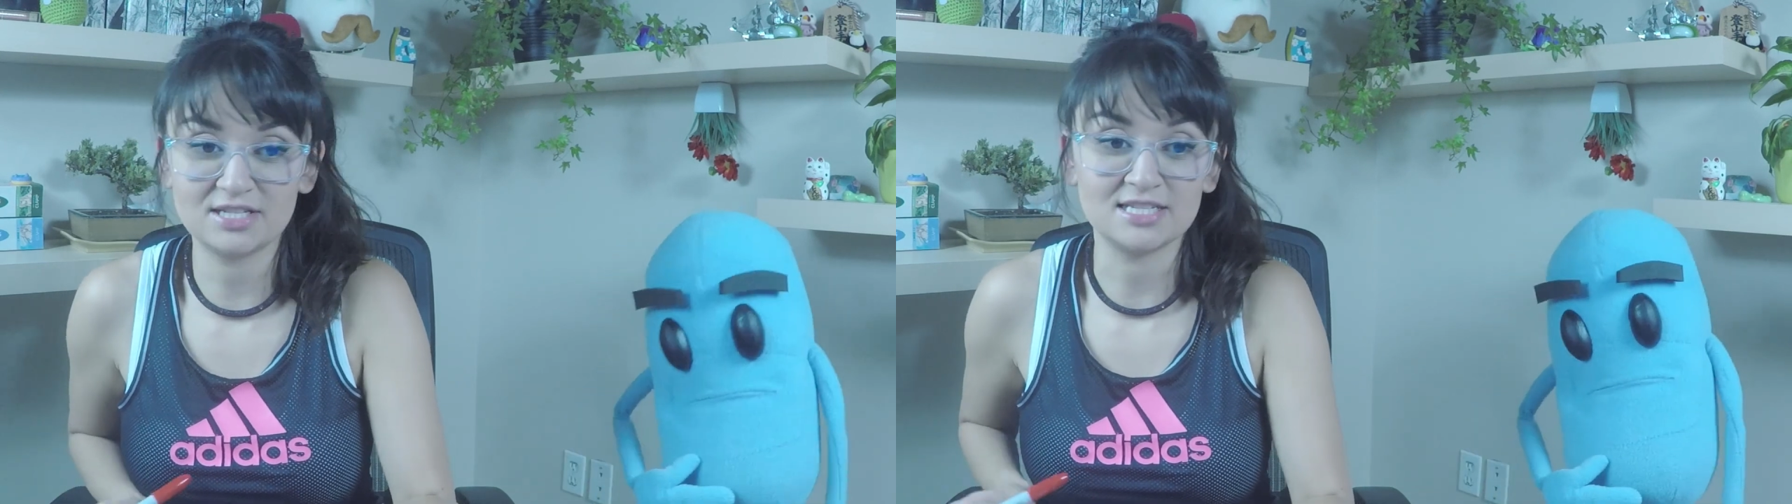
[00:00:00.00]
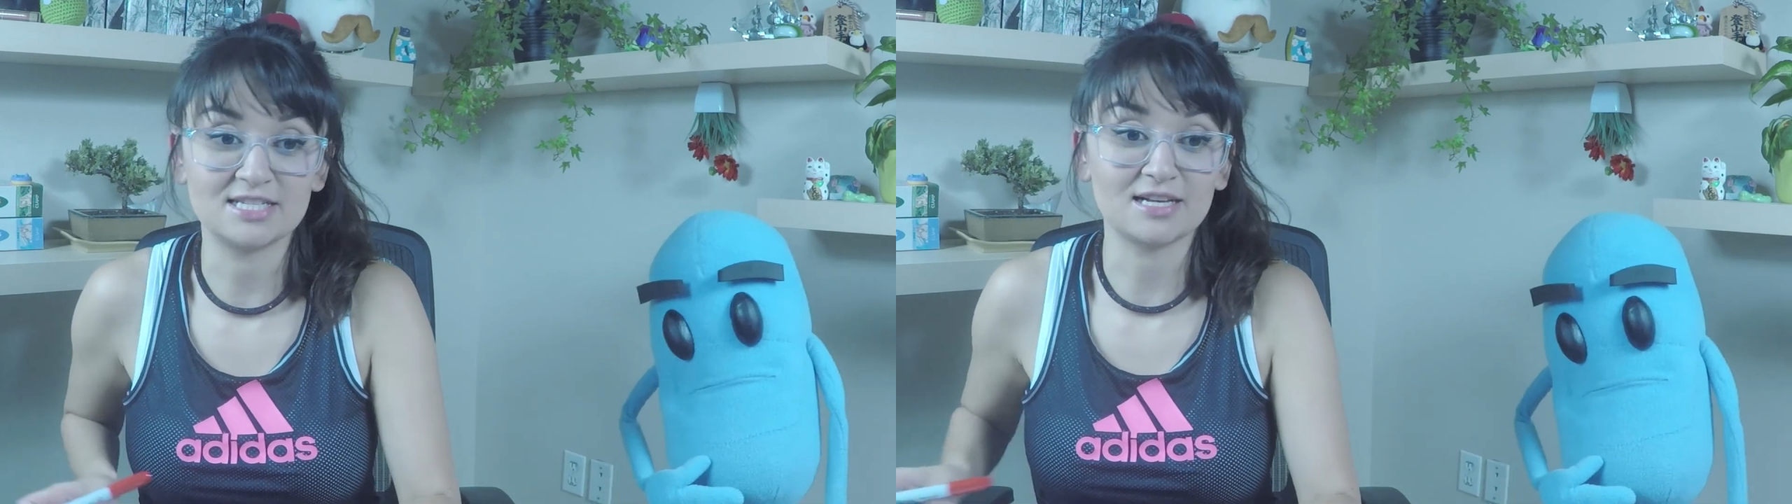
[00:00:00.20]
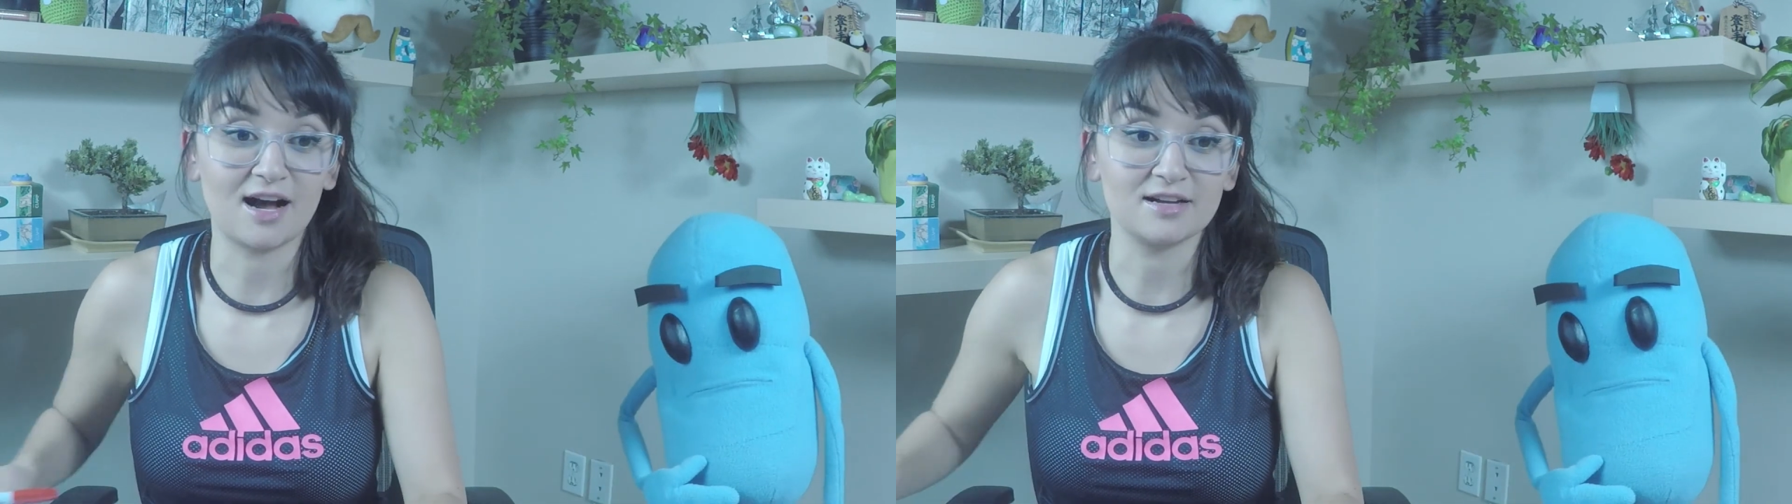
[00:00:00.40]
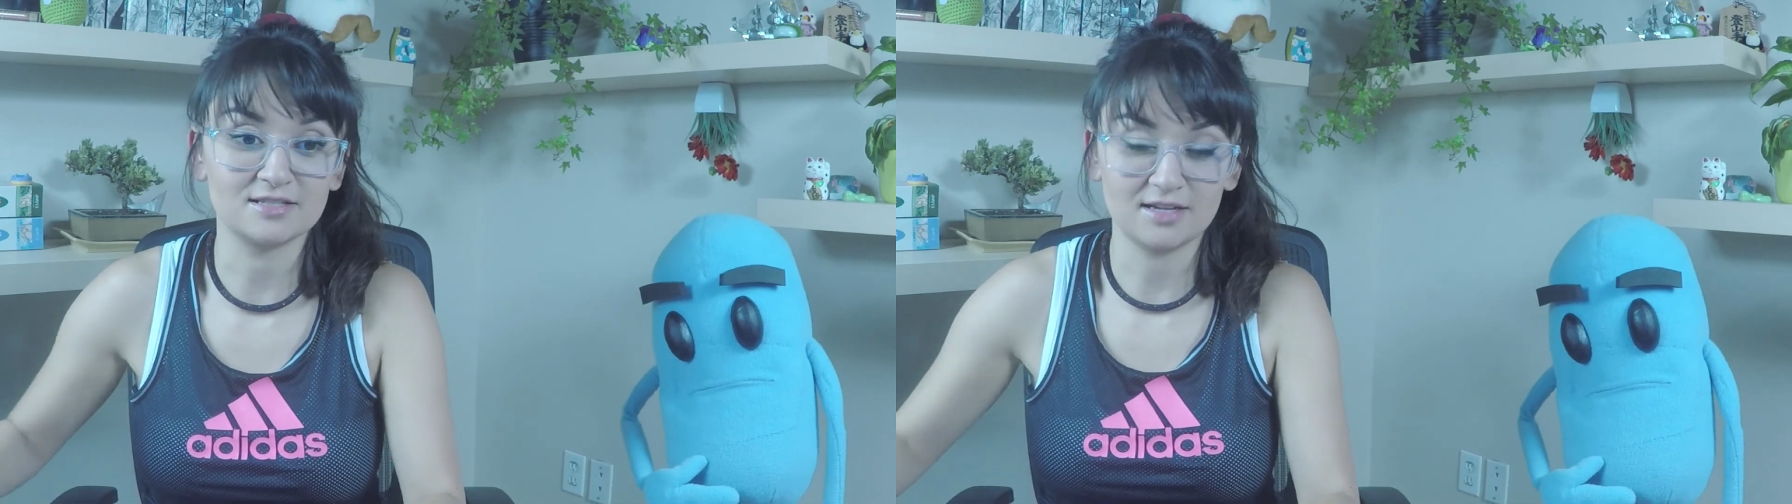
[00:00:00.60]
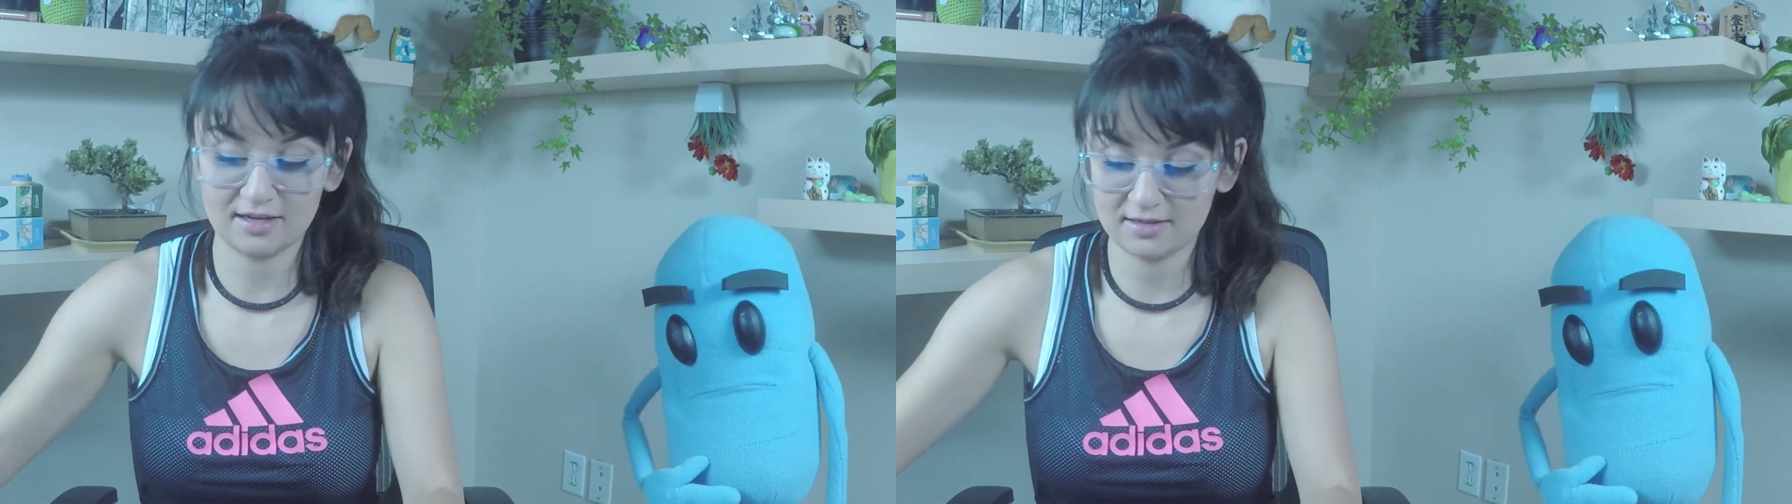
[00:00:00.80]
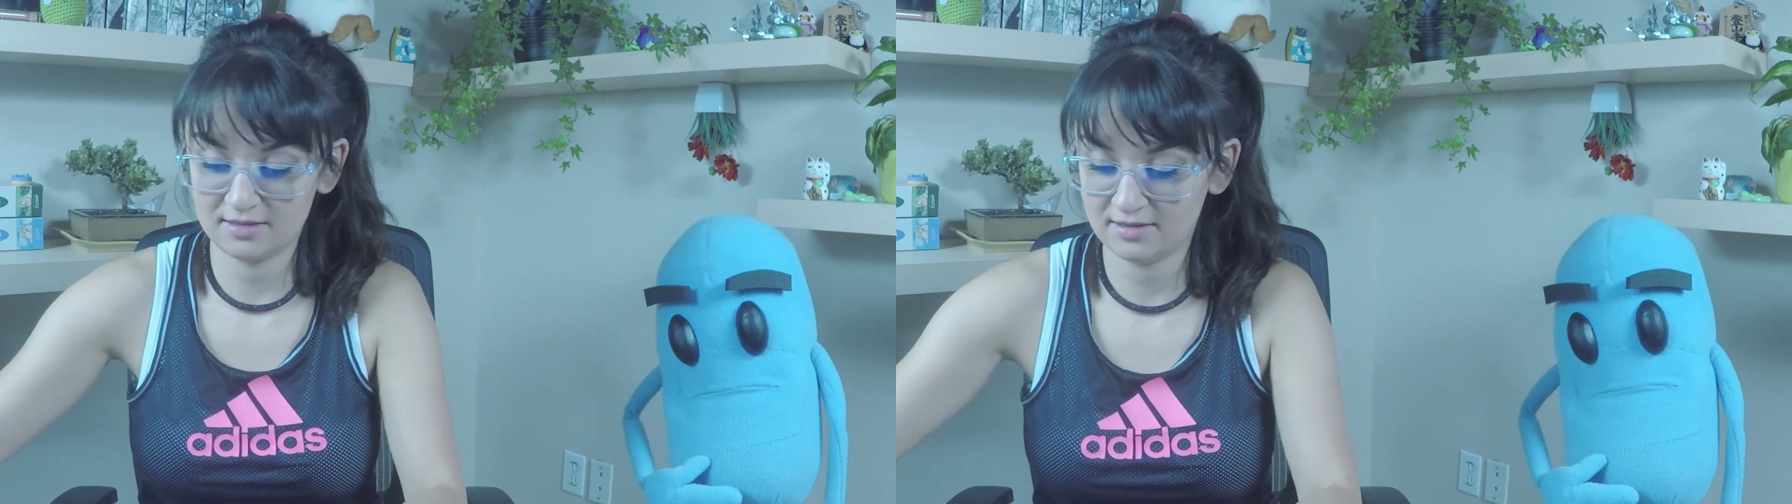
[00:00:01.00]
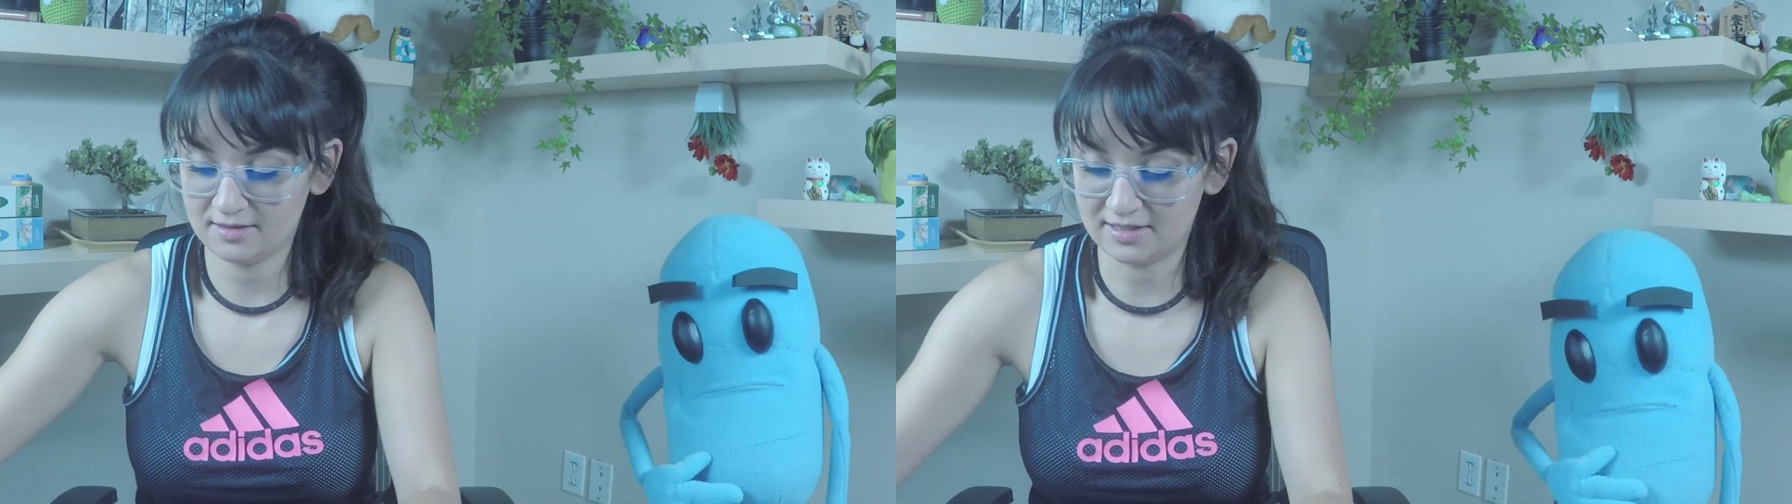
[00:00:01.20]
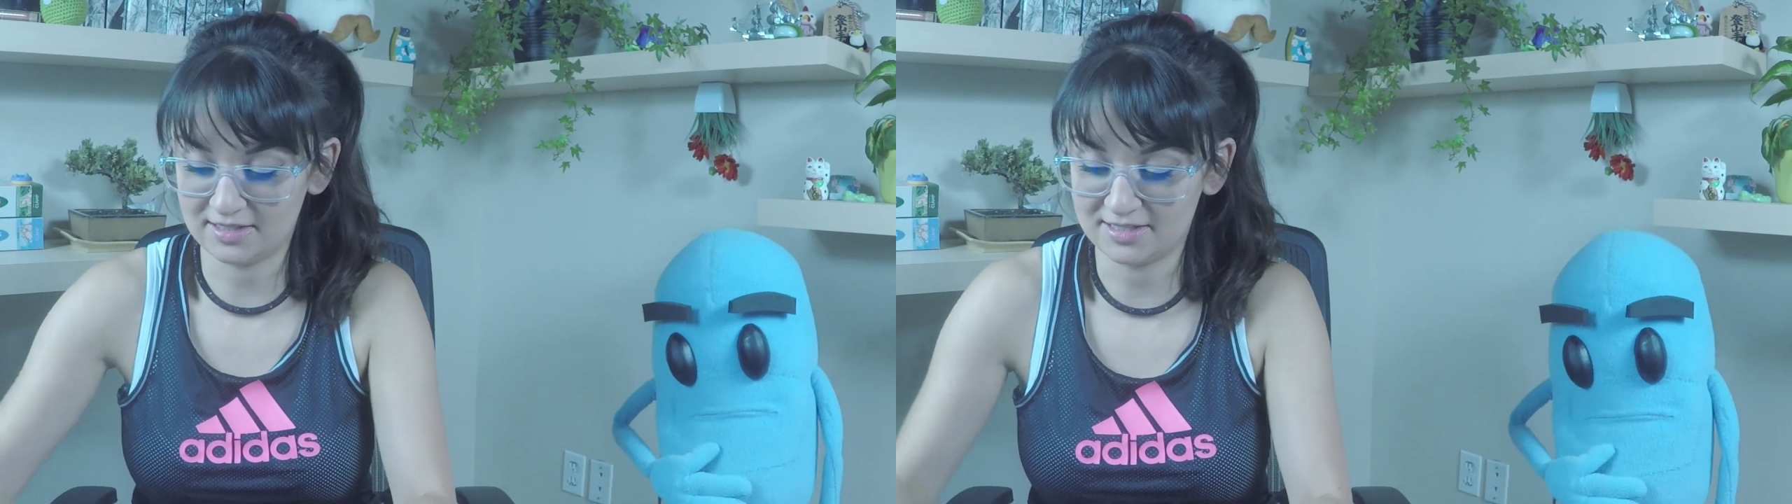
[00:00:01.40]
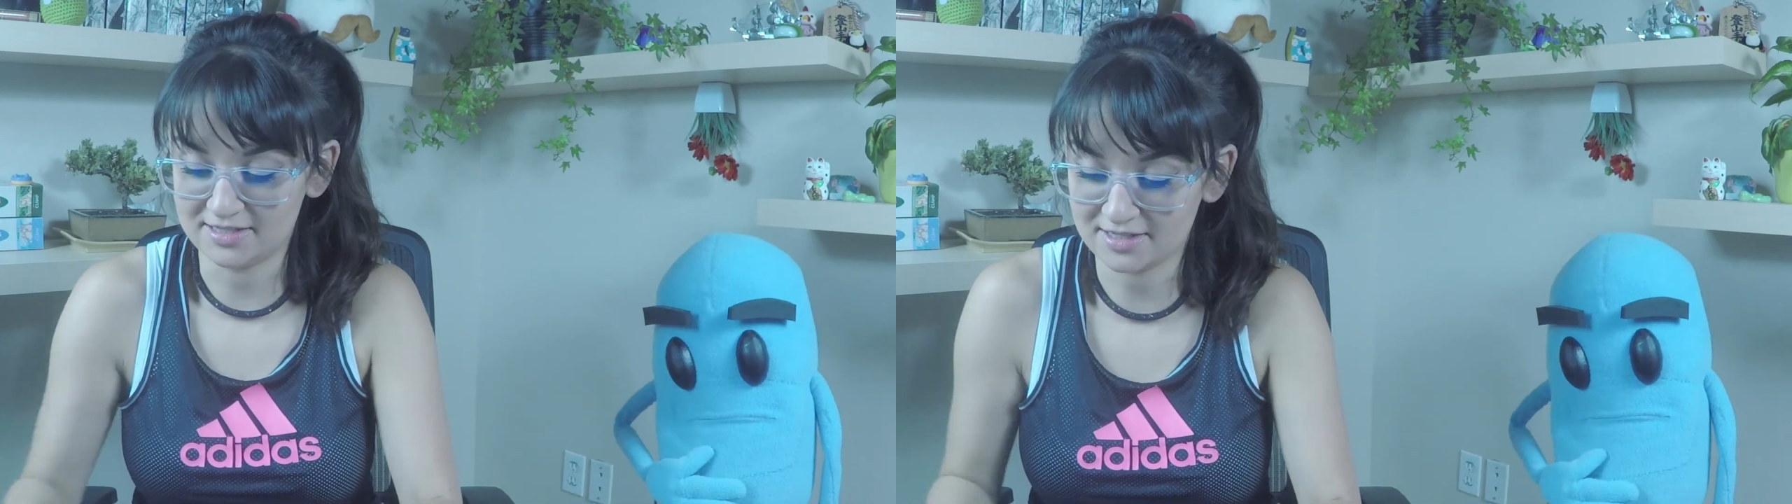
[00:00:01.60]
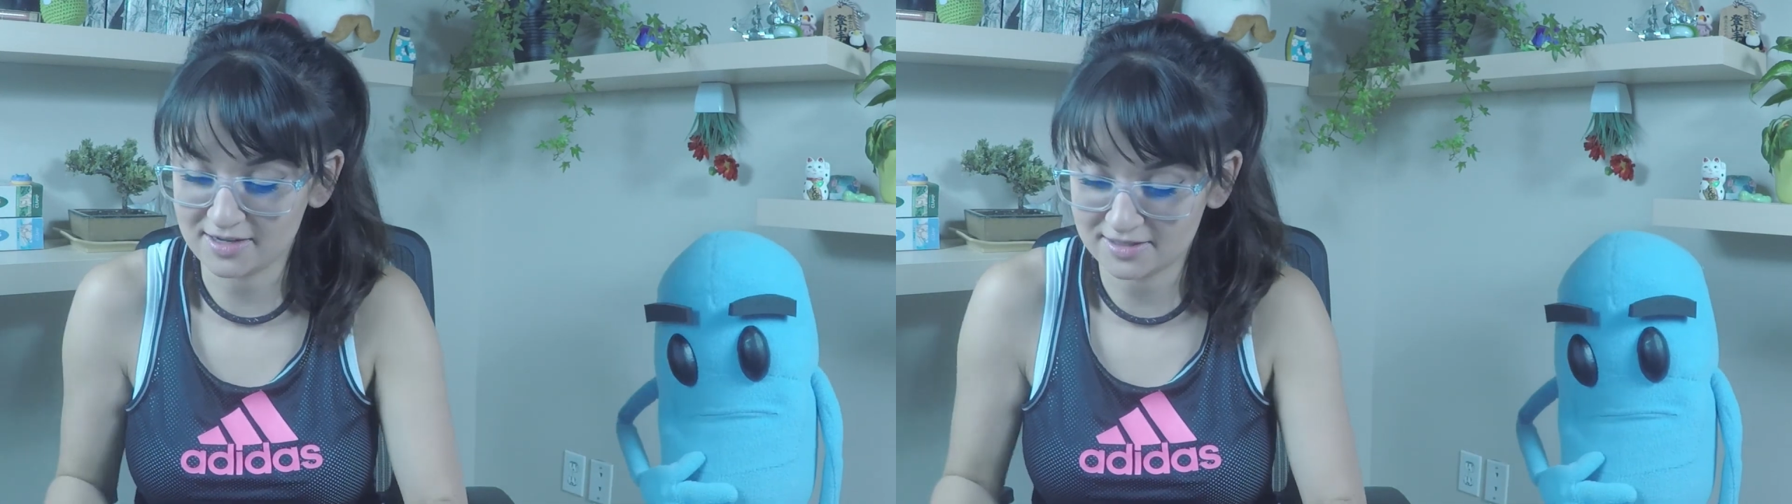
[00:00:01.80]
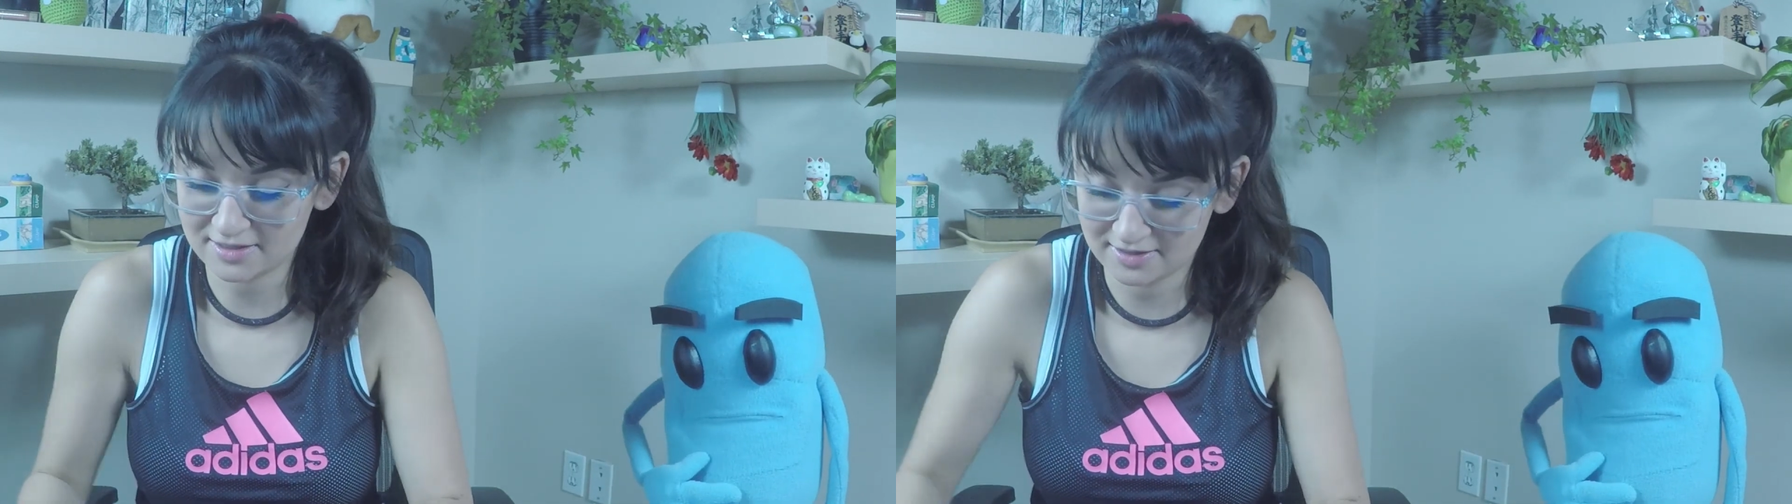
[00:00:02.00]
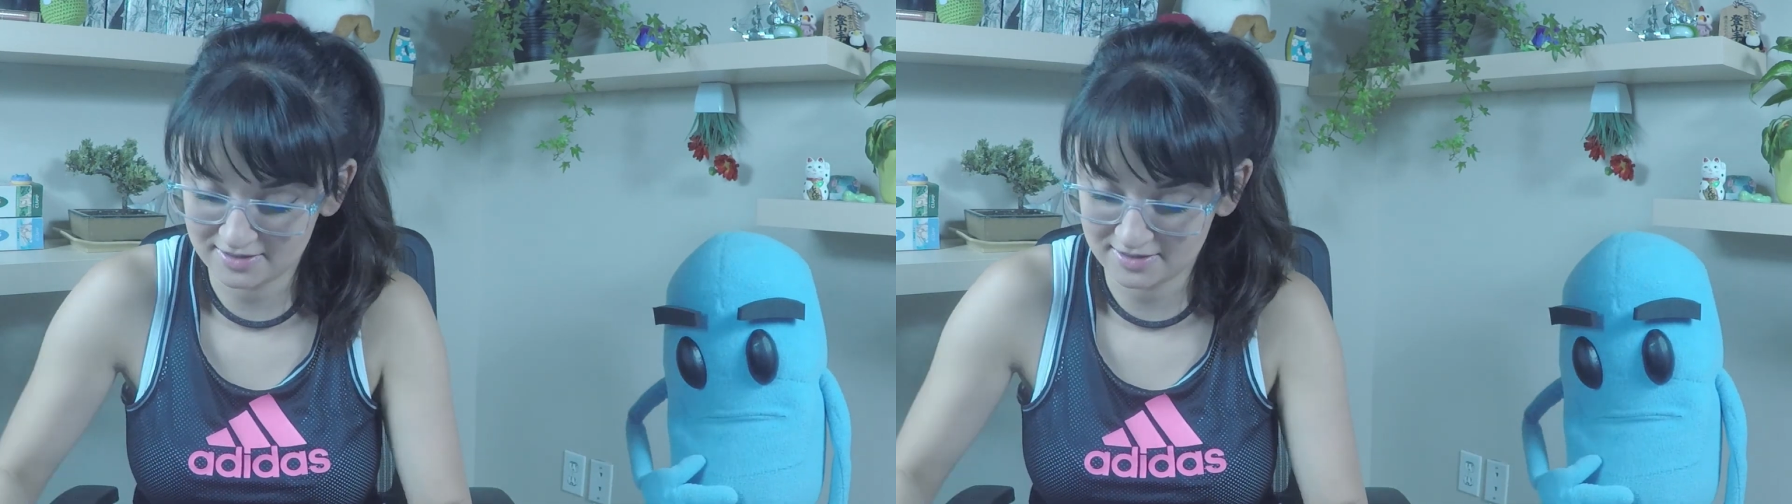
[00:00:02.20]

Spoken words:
disgusting. It's disgusting.